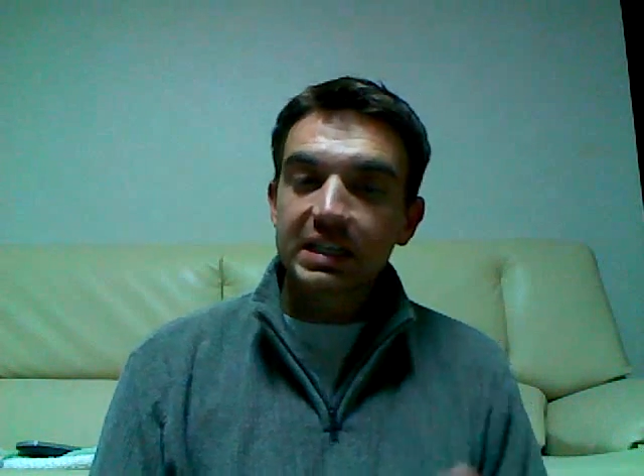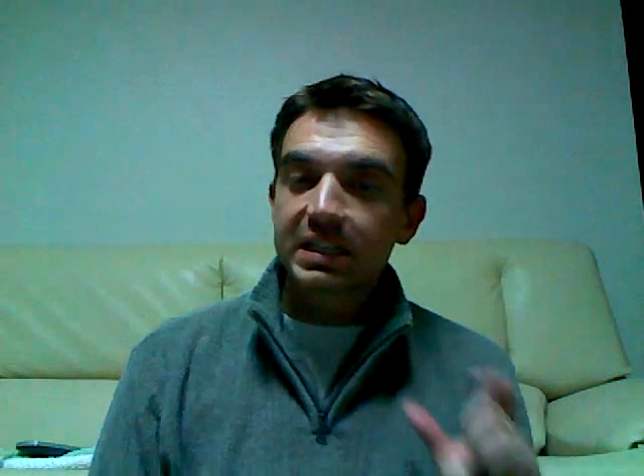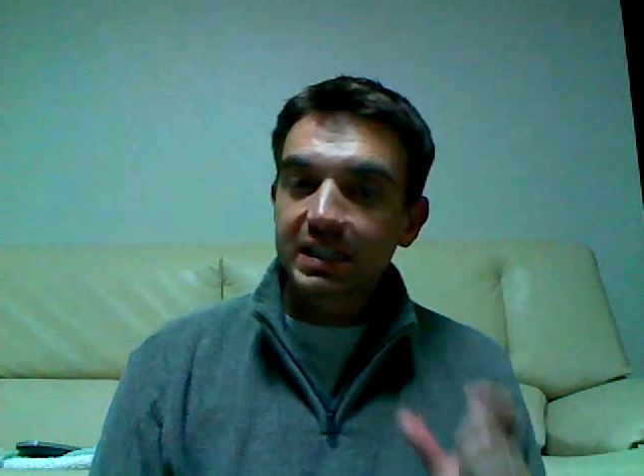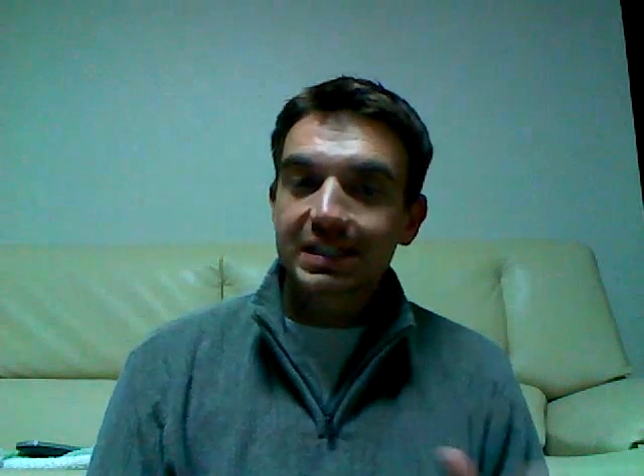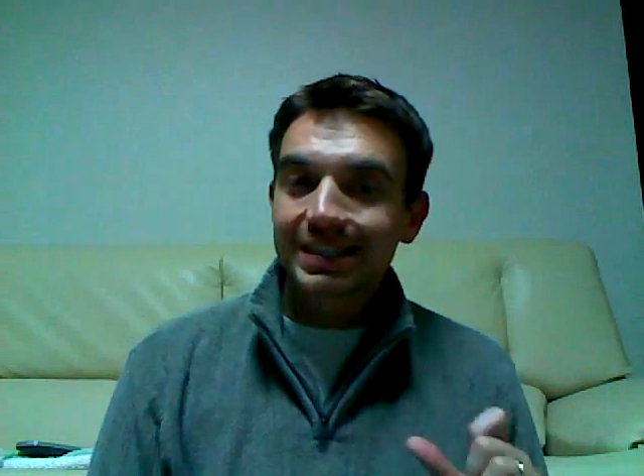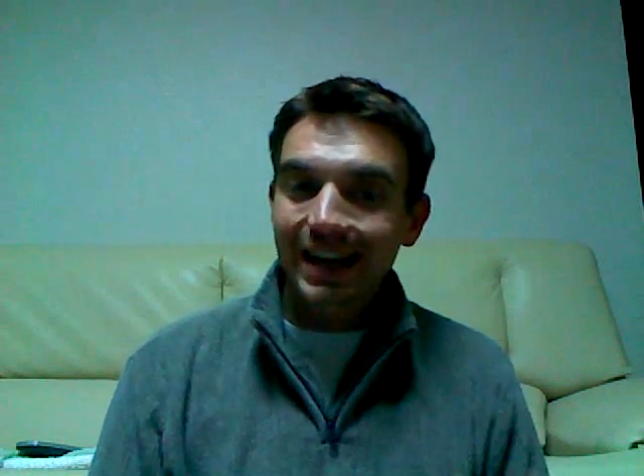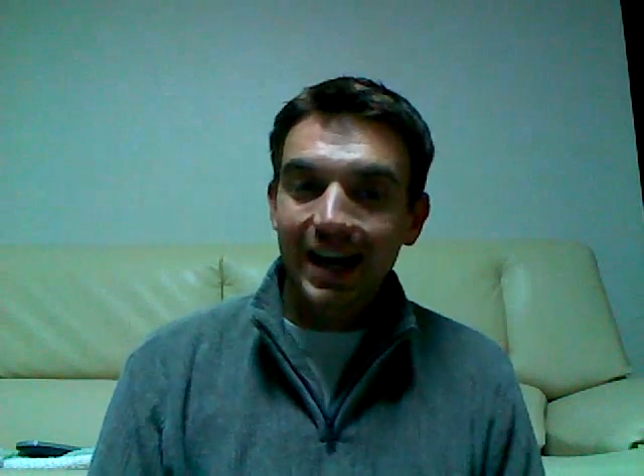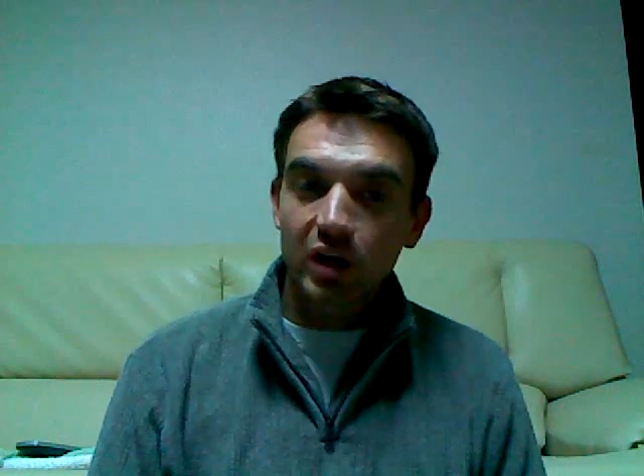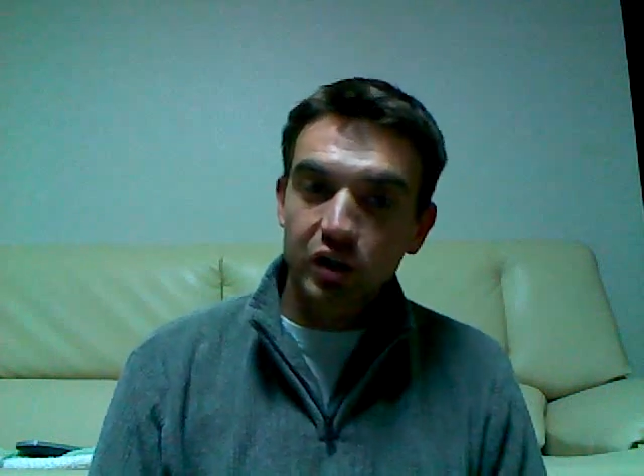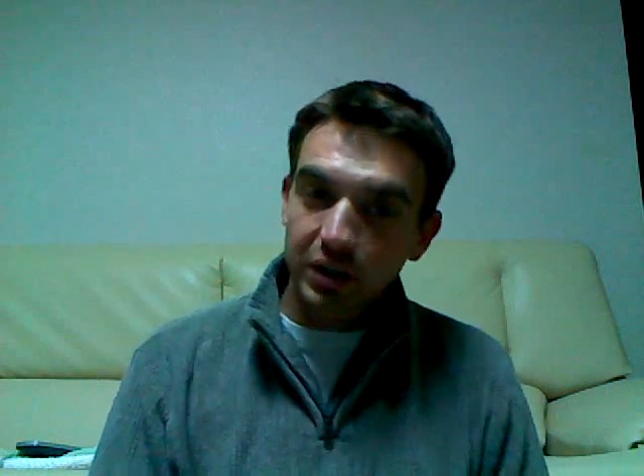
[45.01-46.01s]
easiest
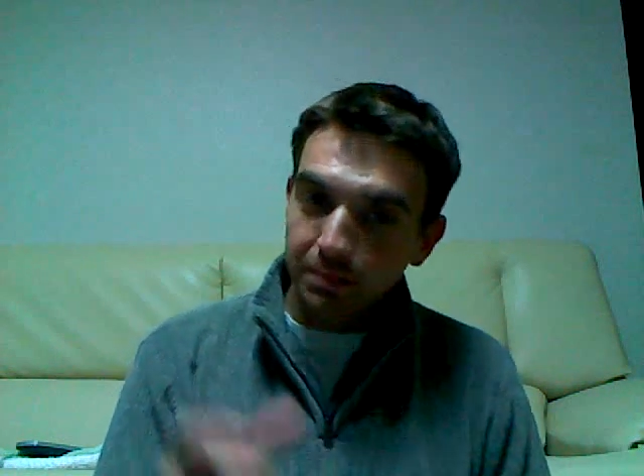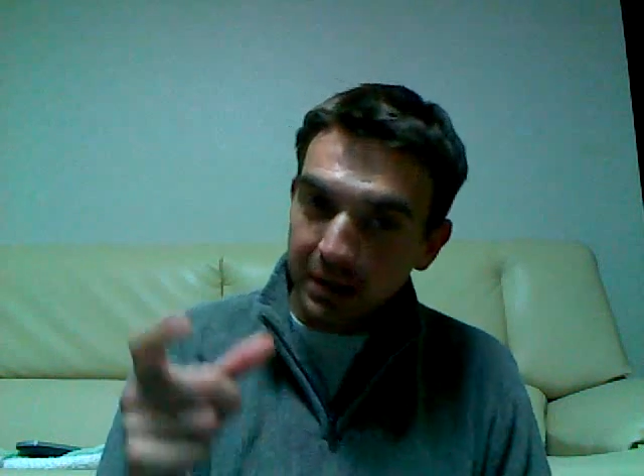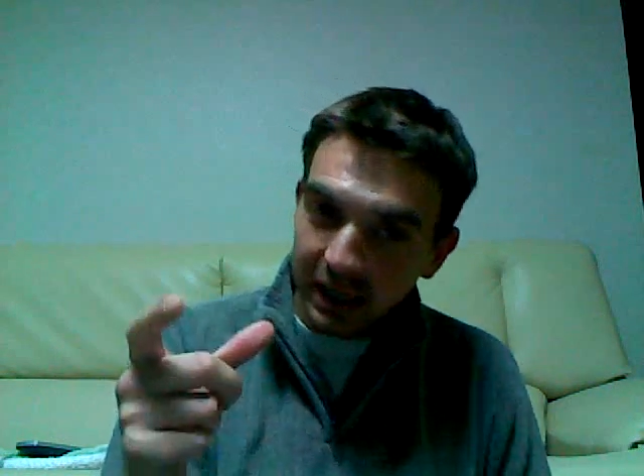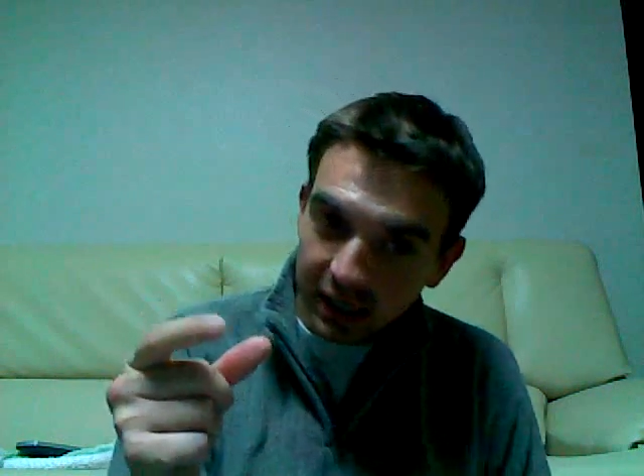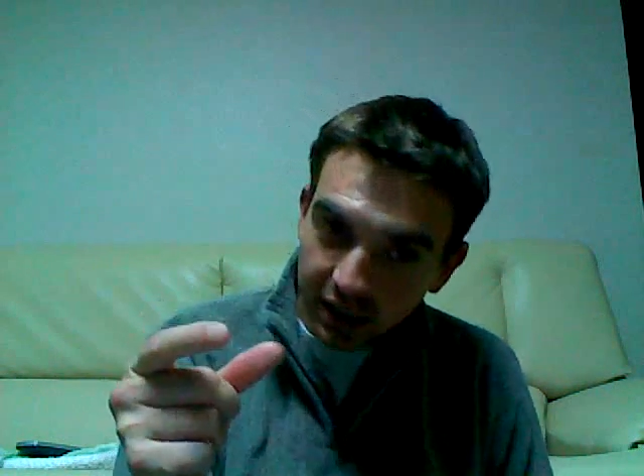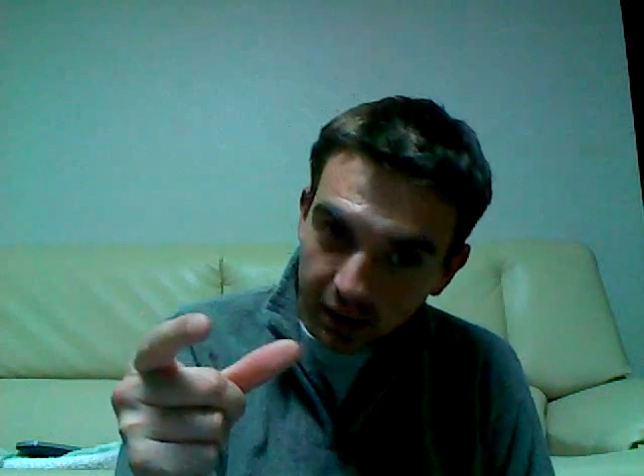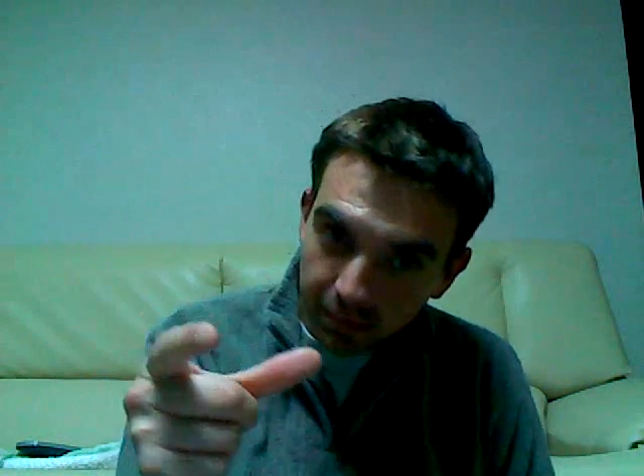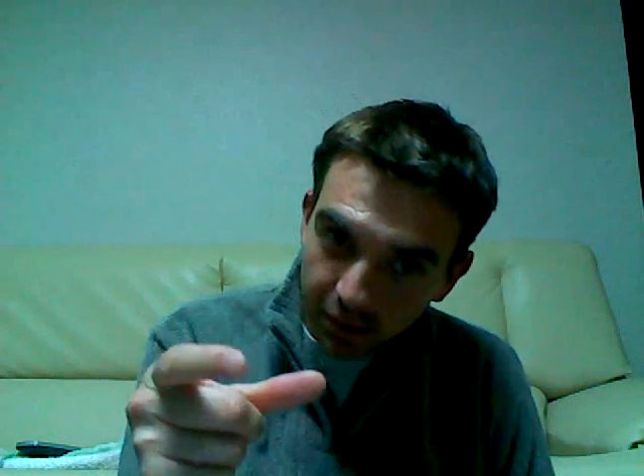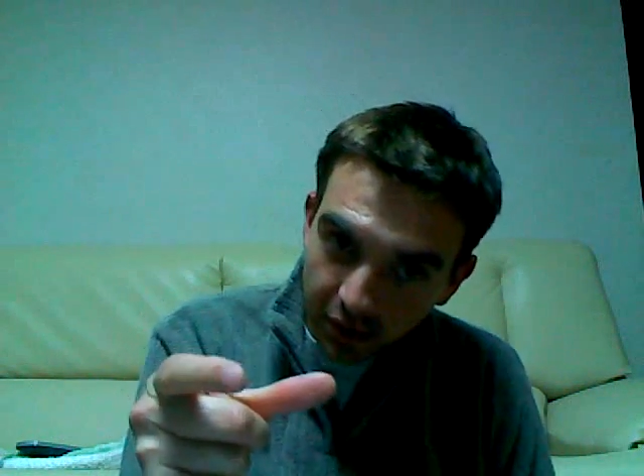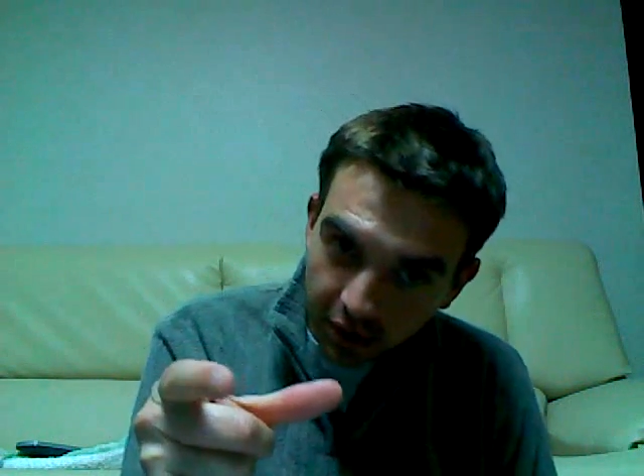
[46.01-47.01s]
to actually
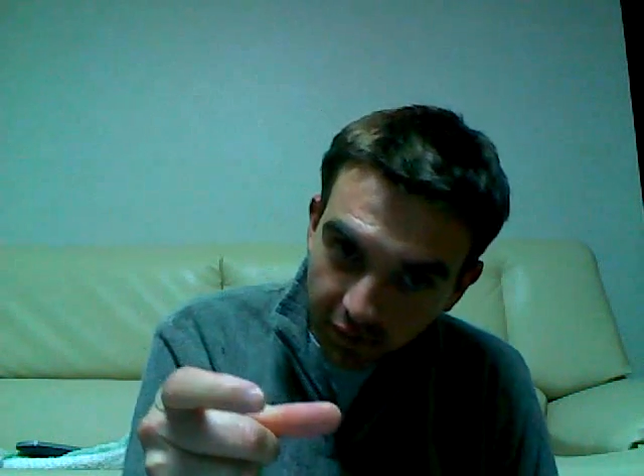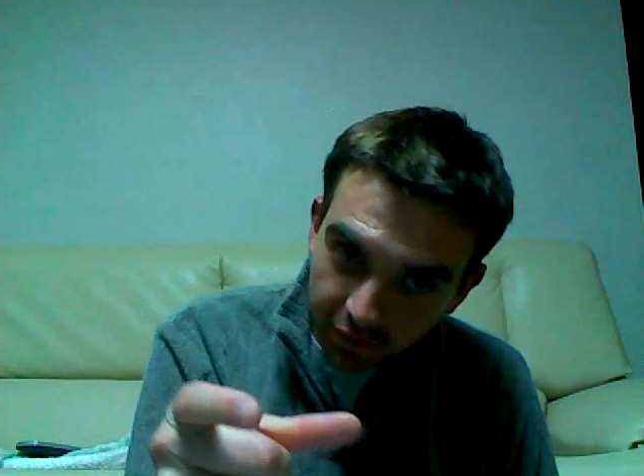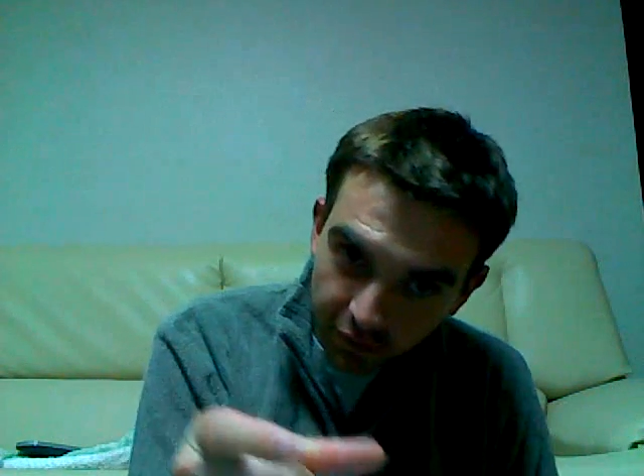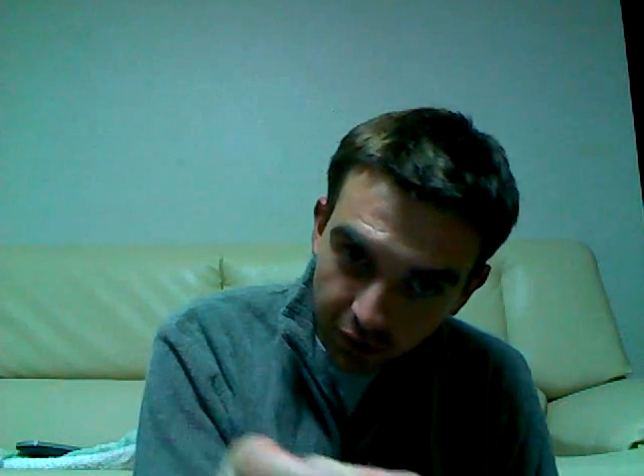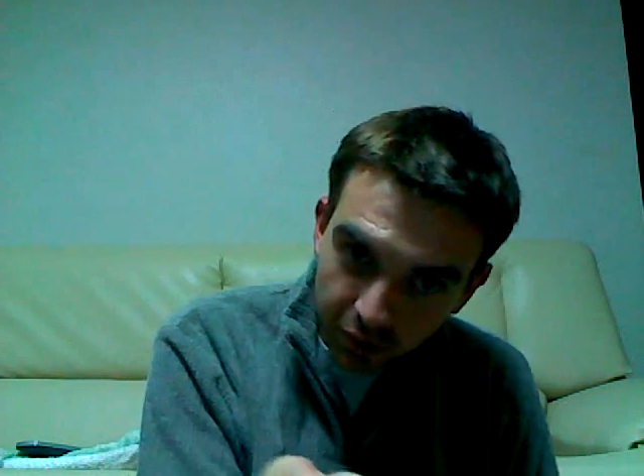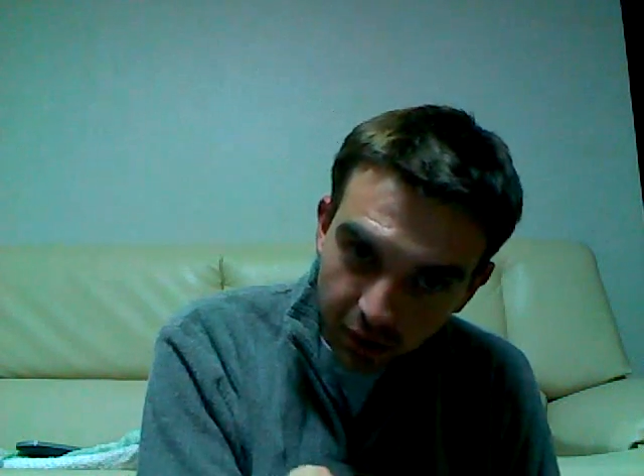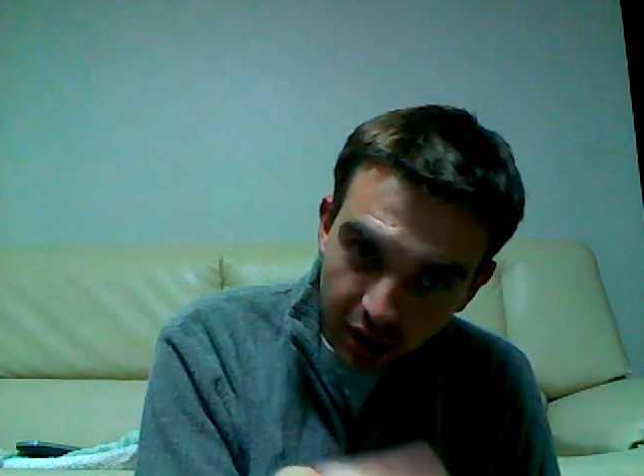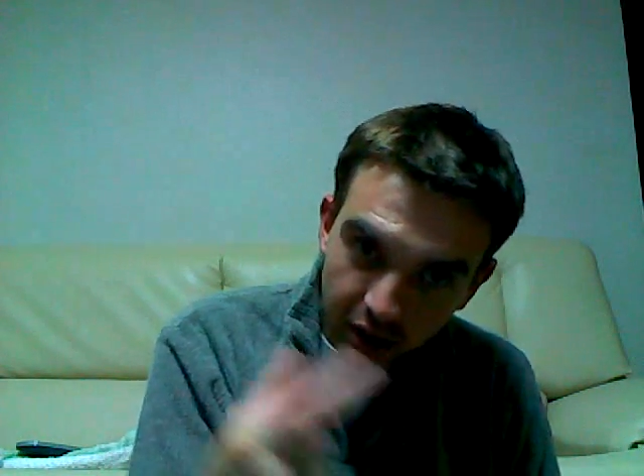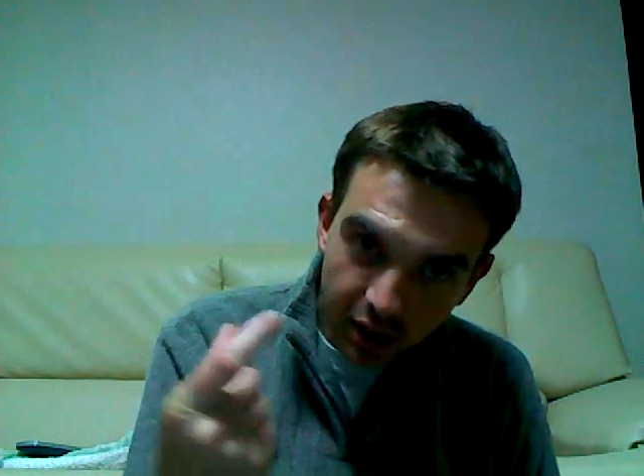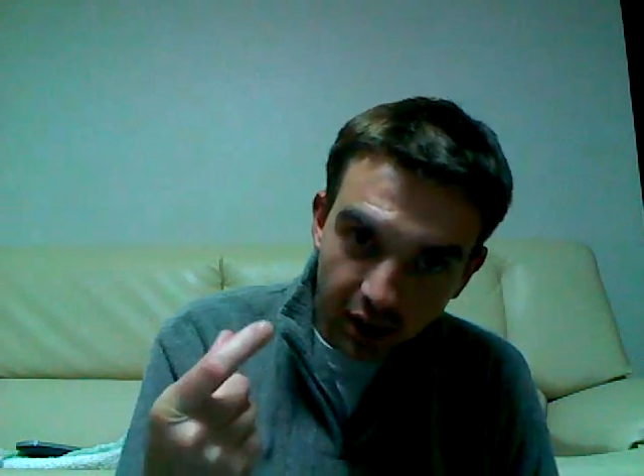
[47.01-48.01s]
pick up the food
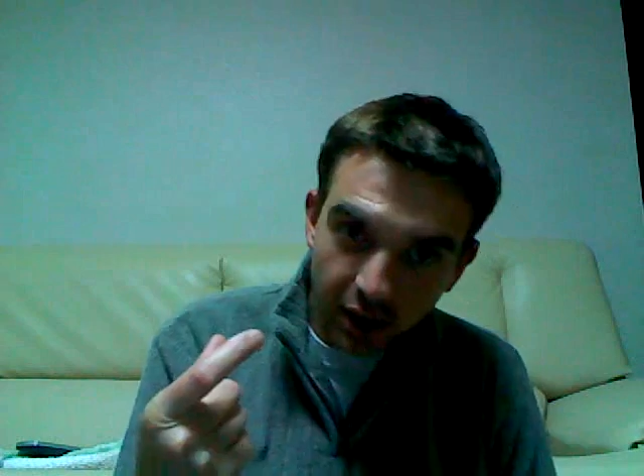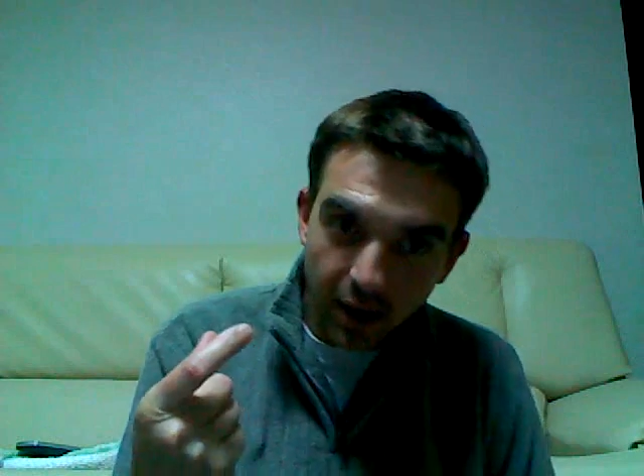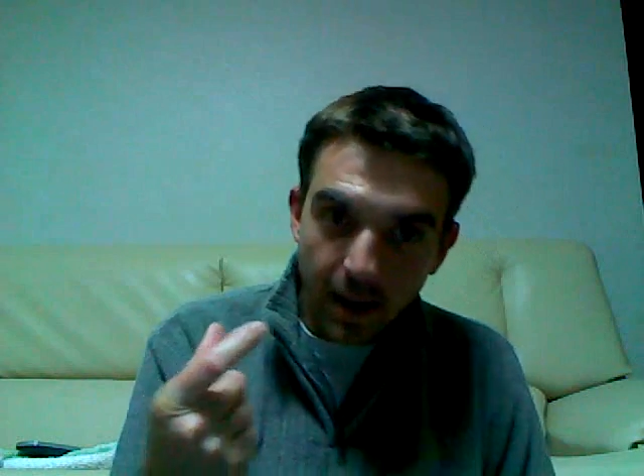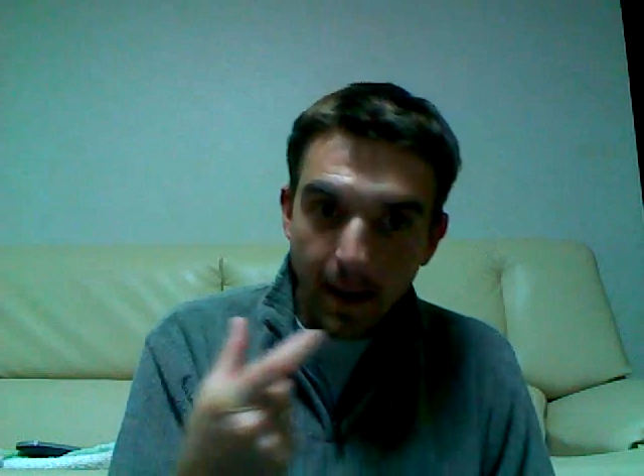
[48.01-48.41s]
with,